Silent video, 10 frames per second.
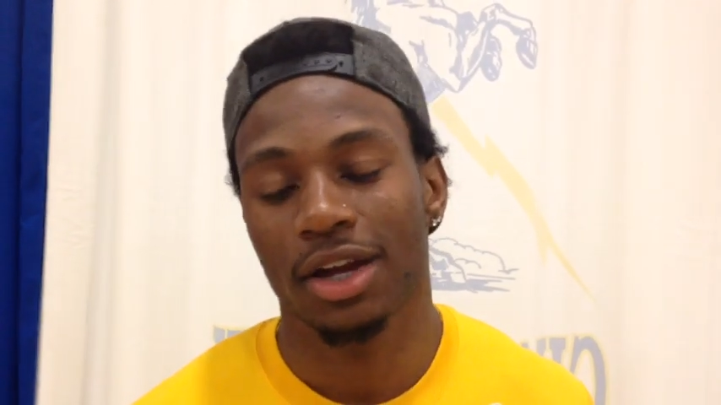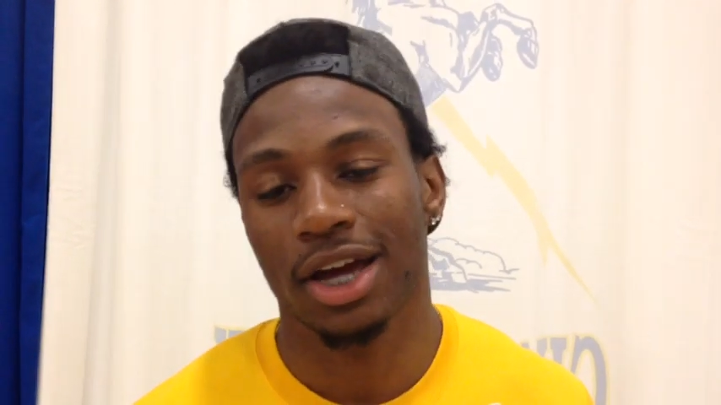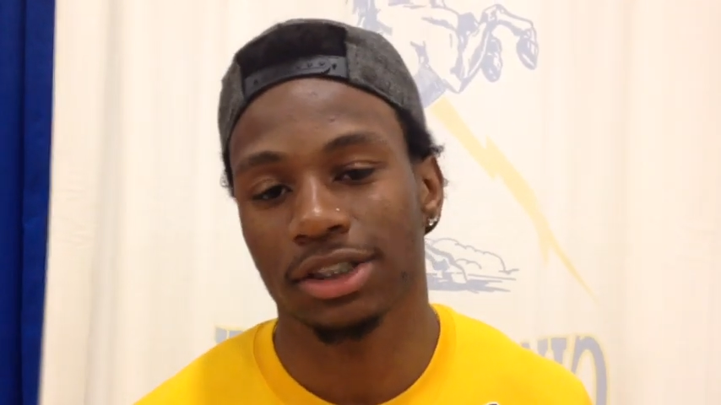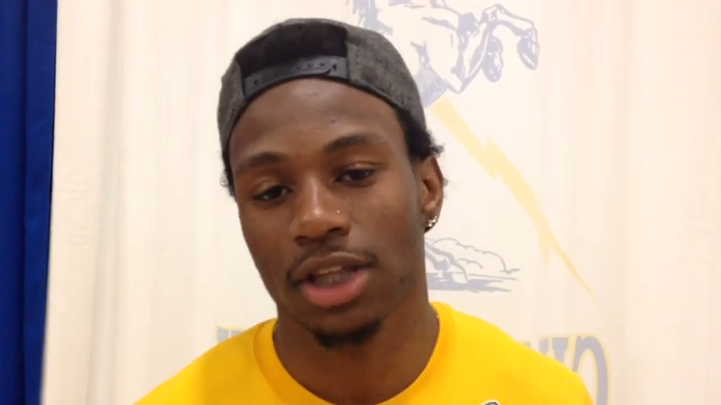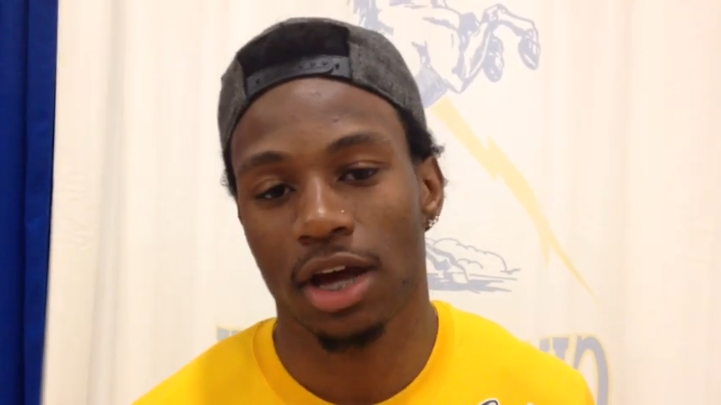and
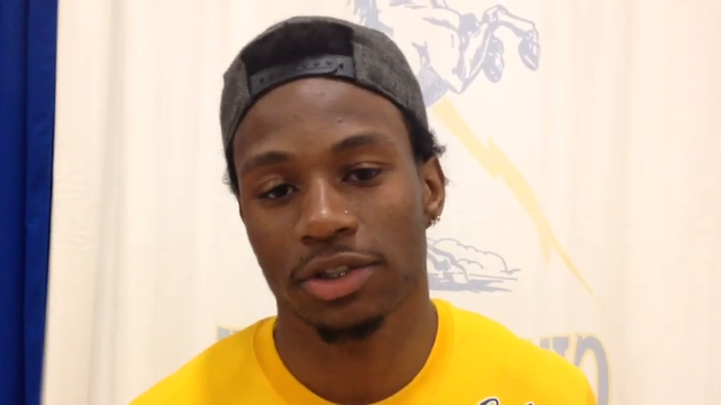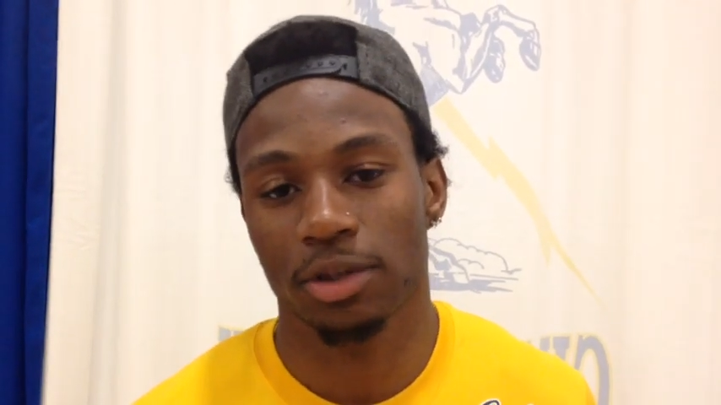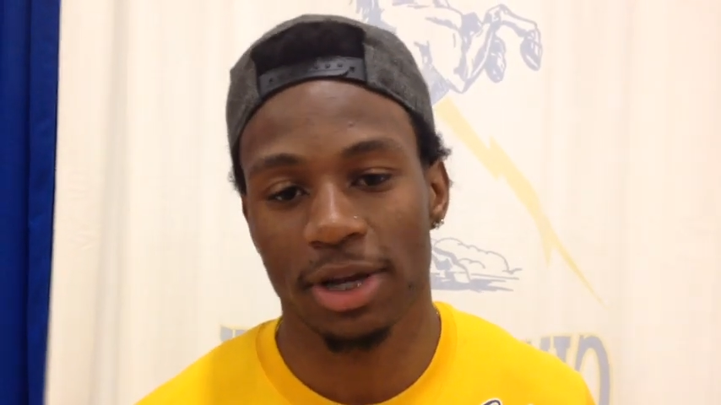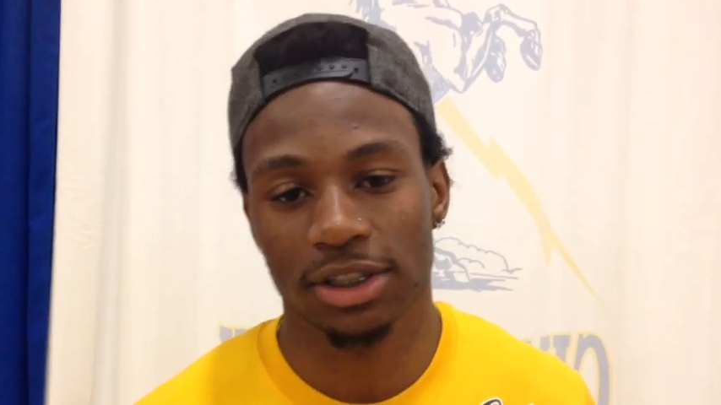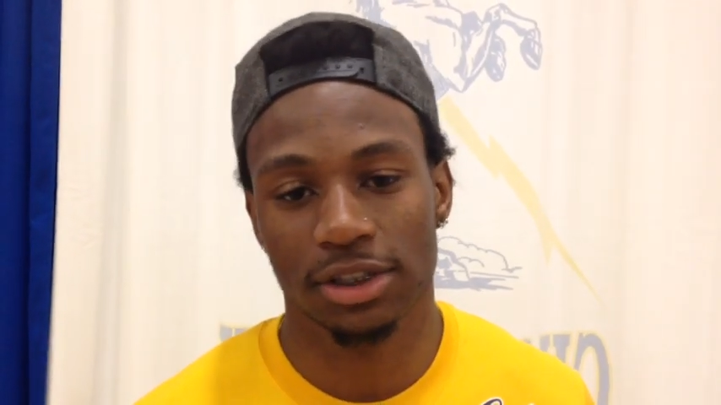I just thought it was
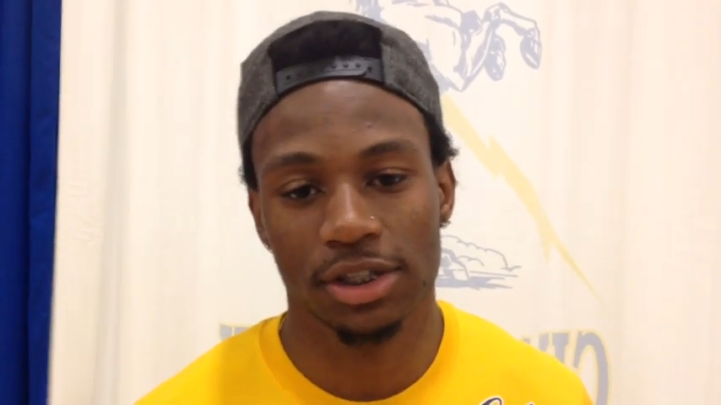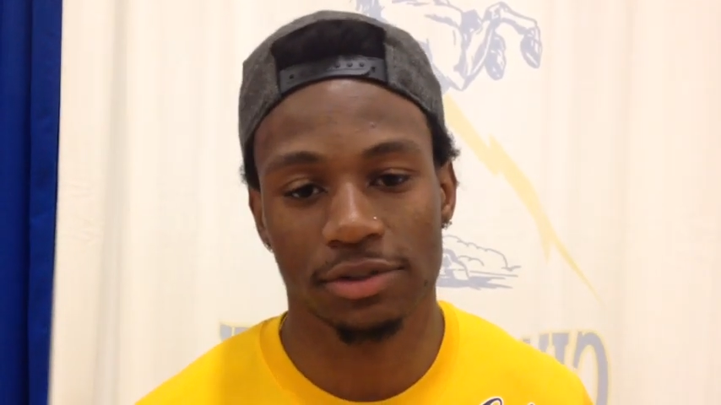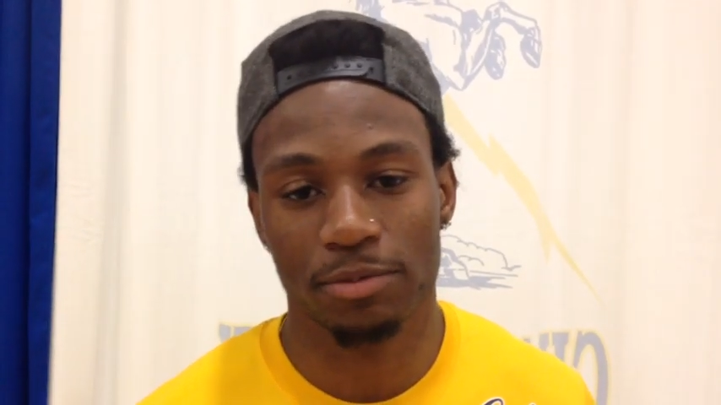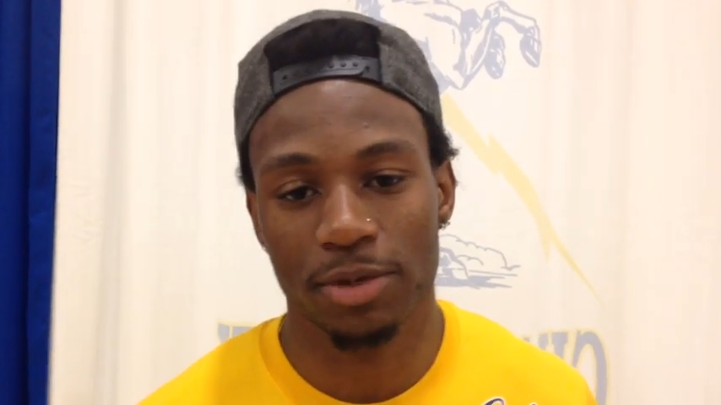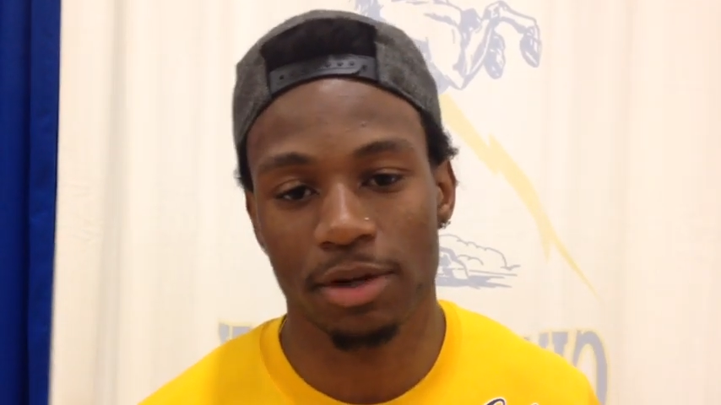the best
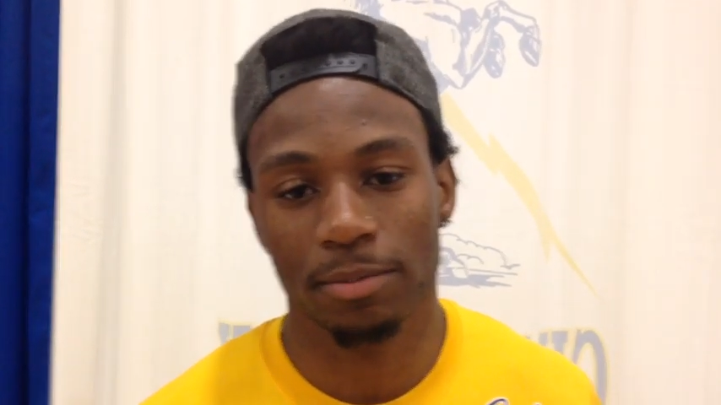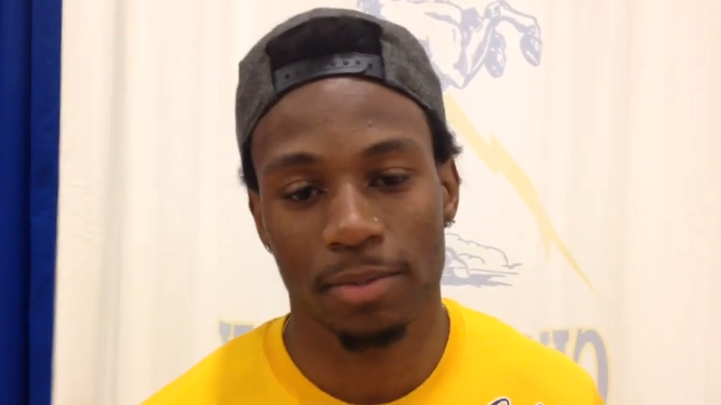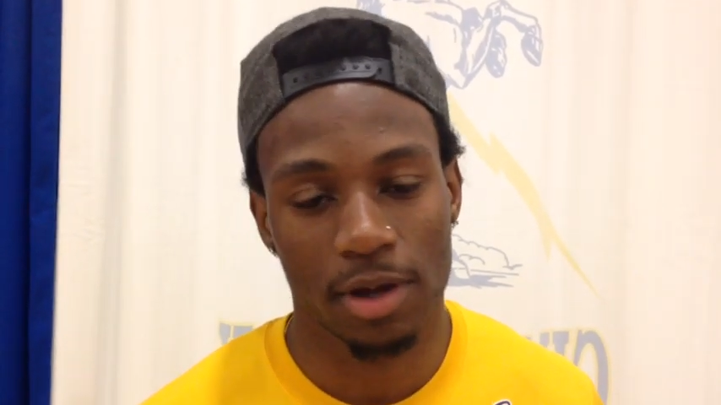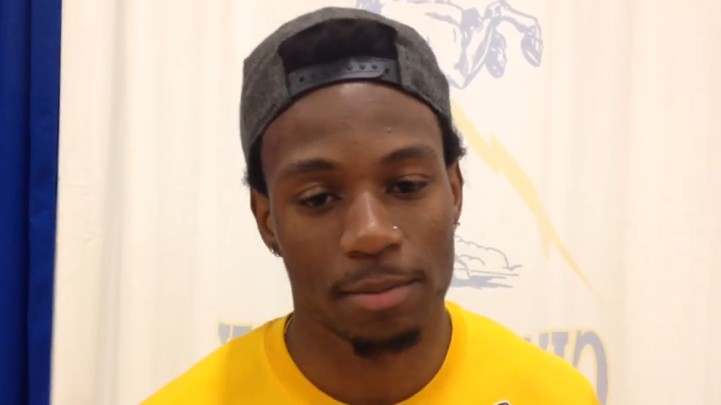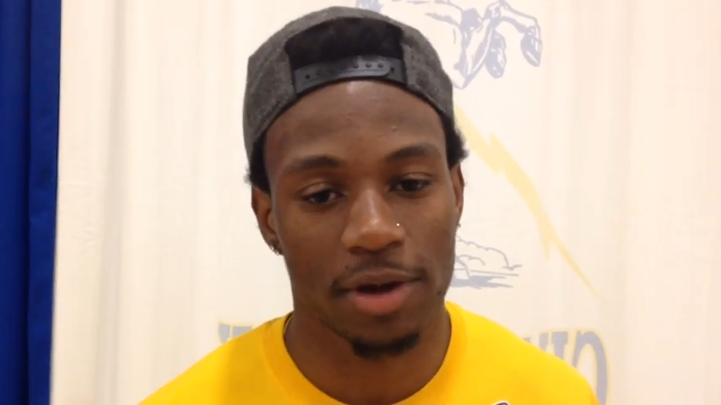decision for me
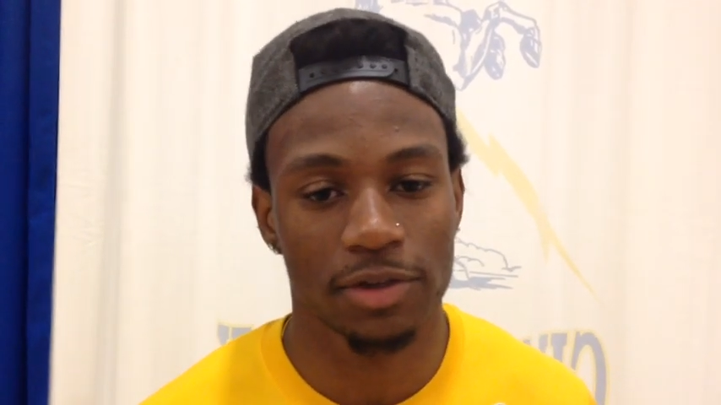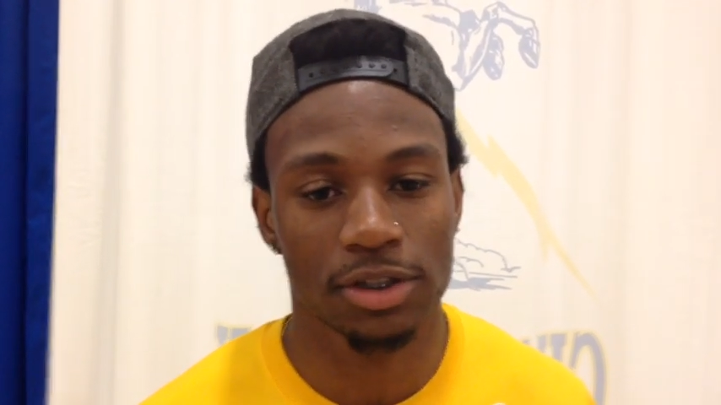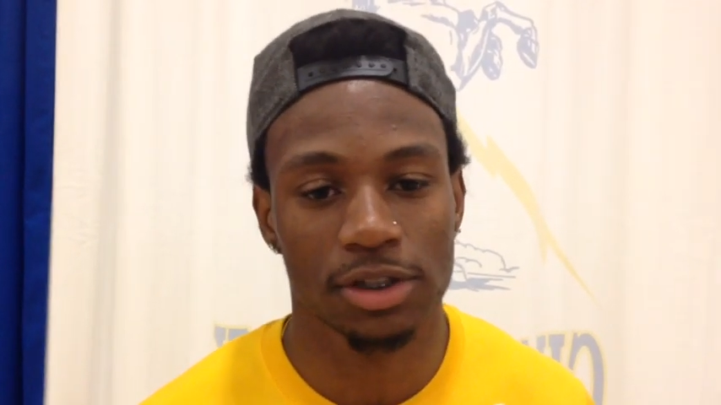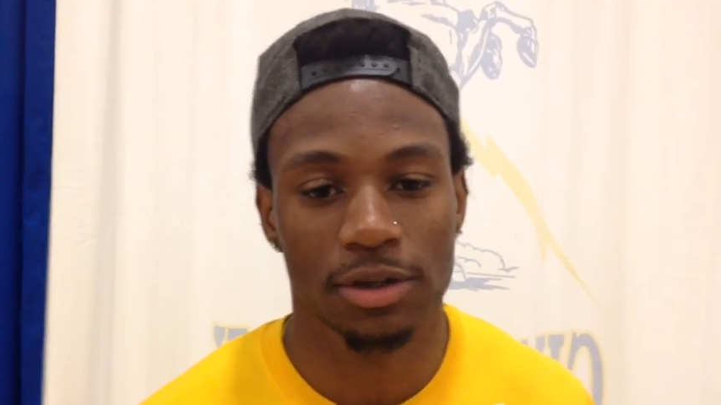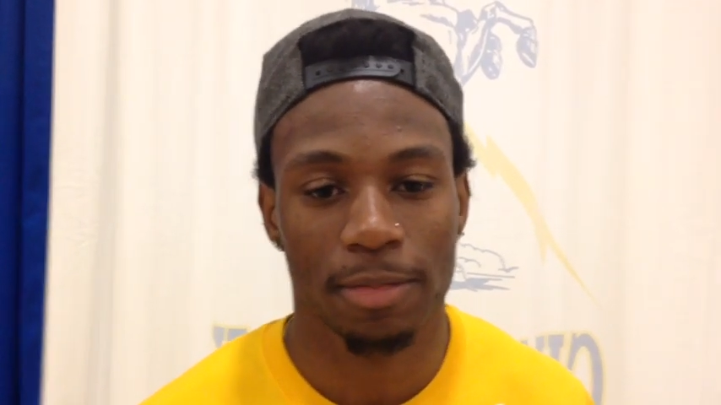and my
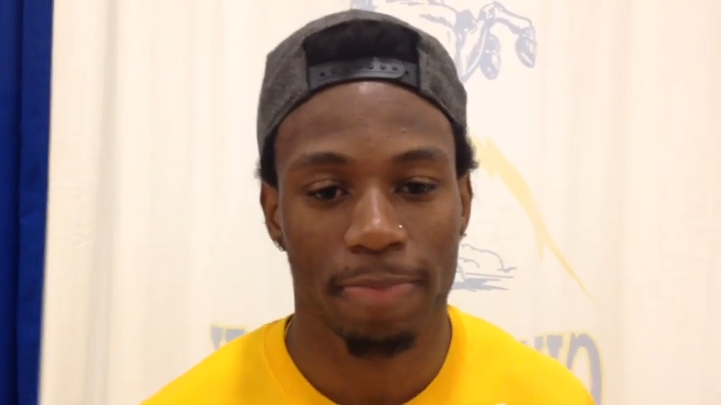future.